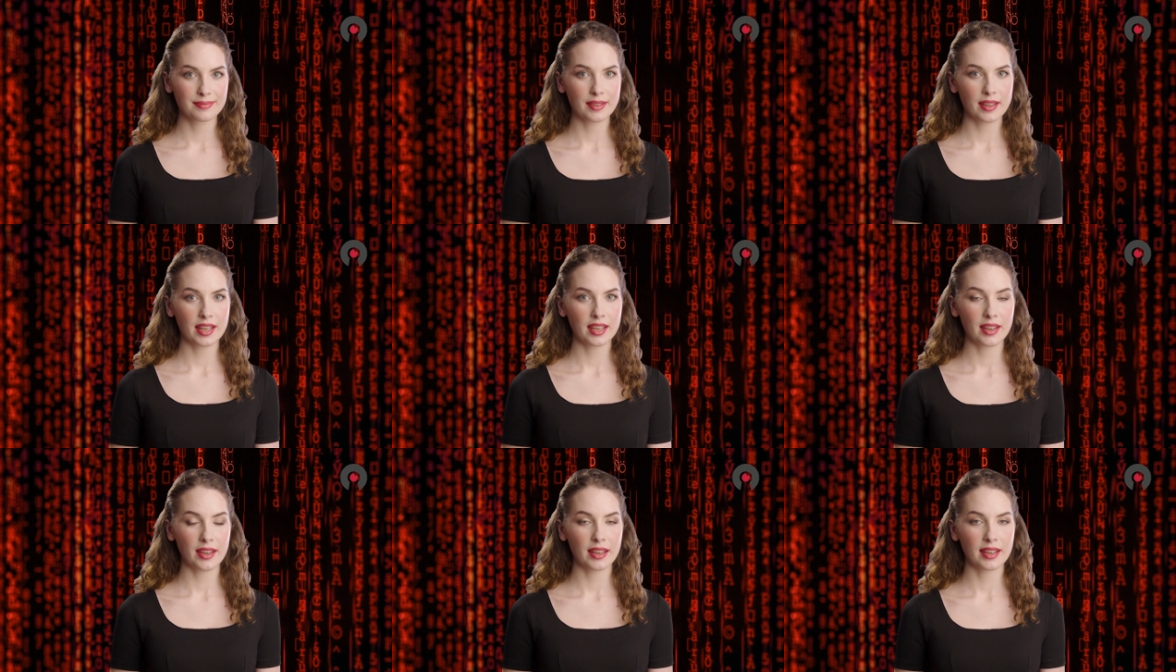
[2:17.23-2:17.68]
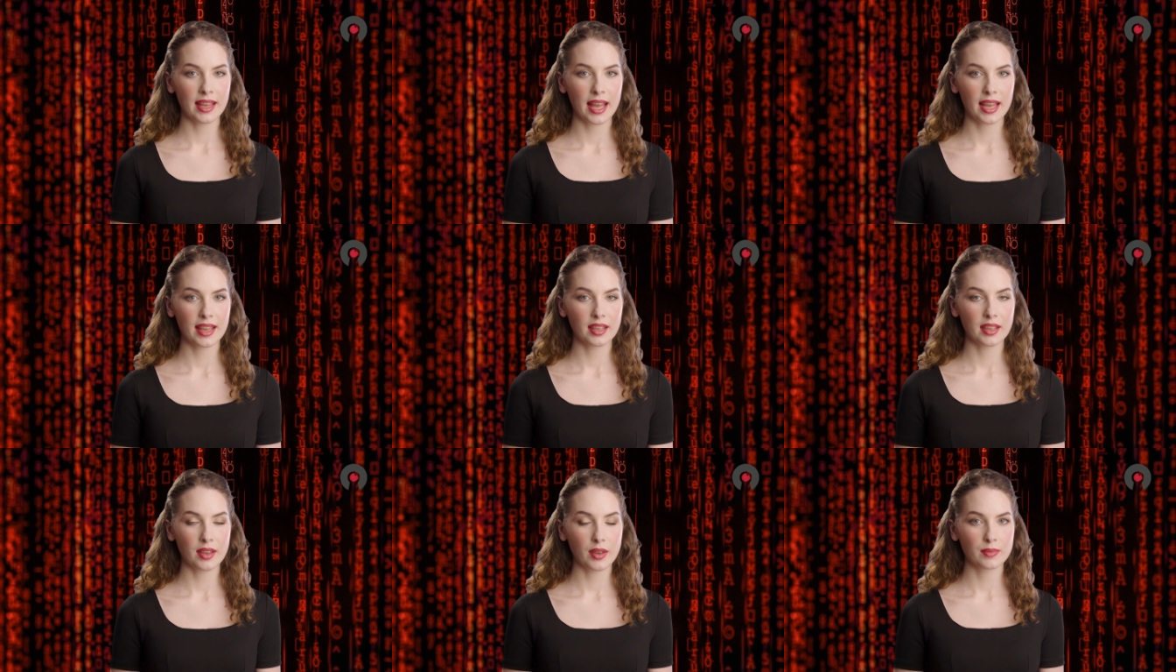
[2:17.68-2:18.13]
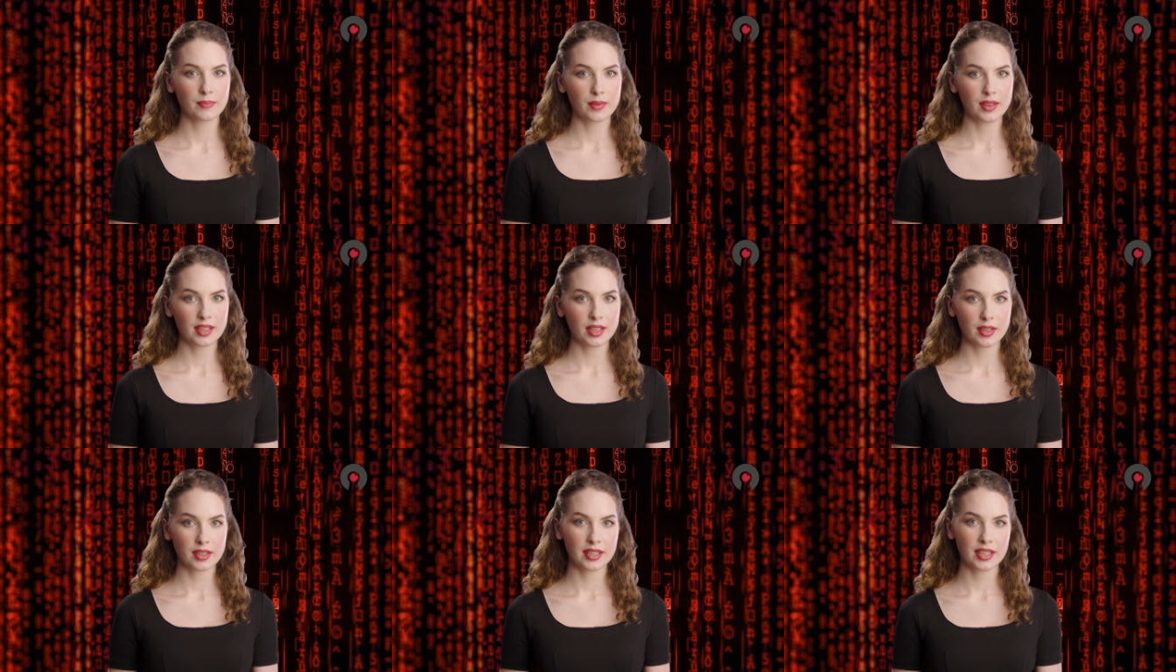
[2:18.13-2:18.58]
These attacks can
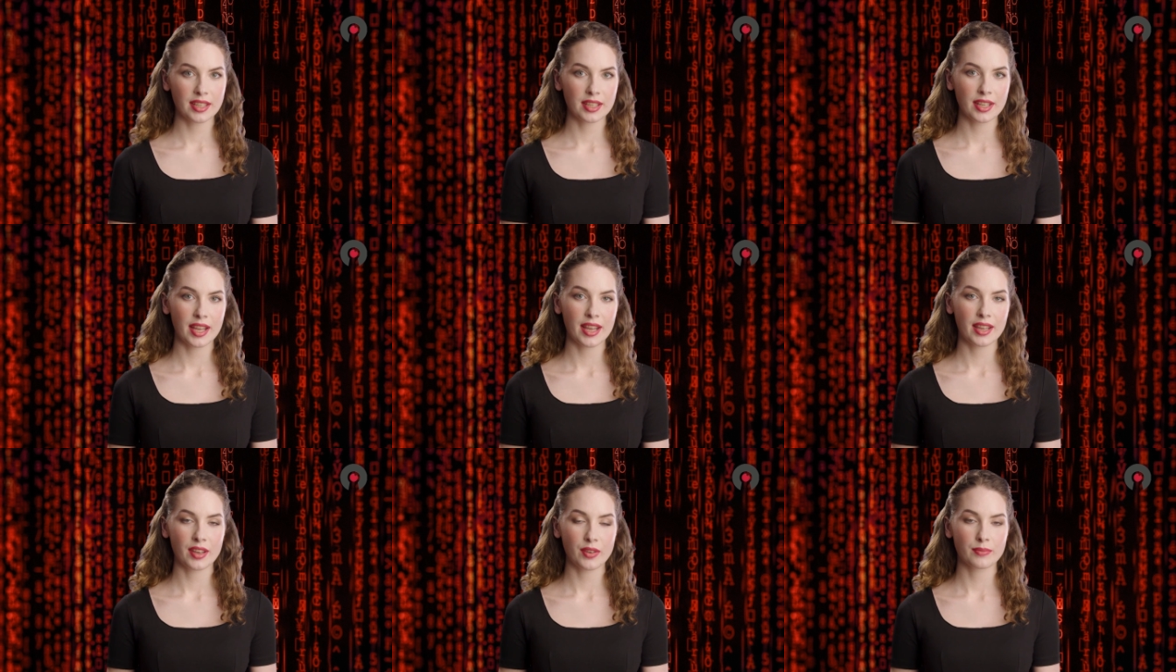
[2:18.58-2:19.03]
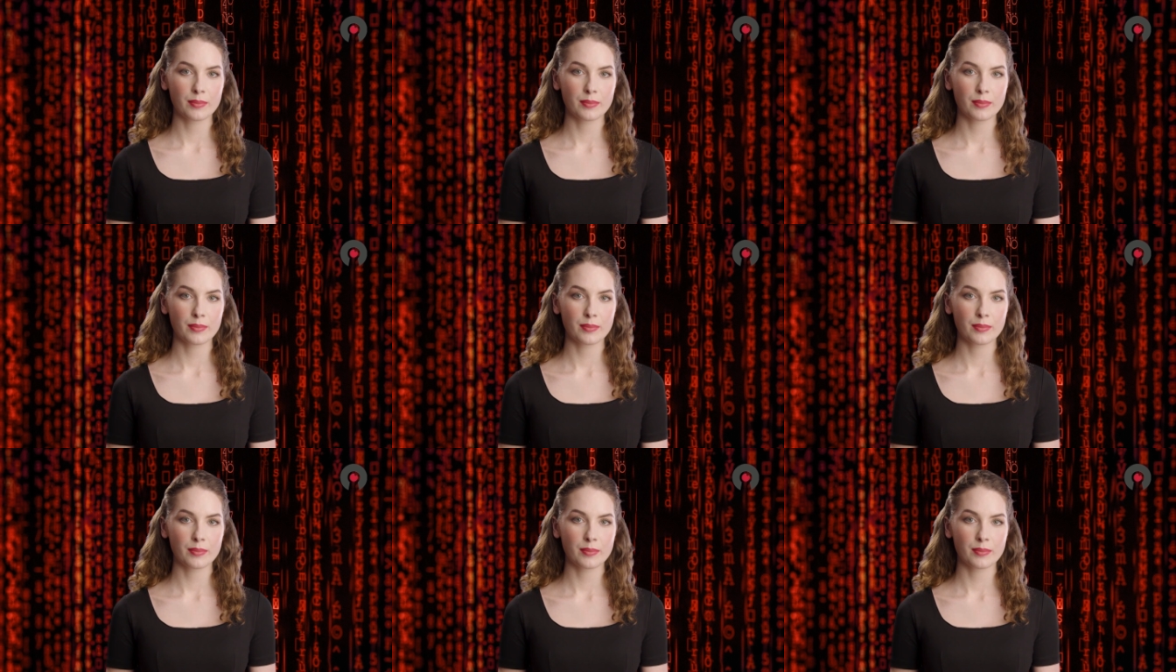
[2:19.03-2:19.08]
result in data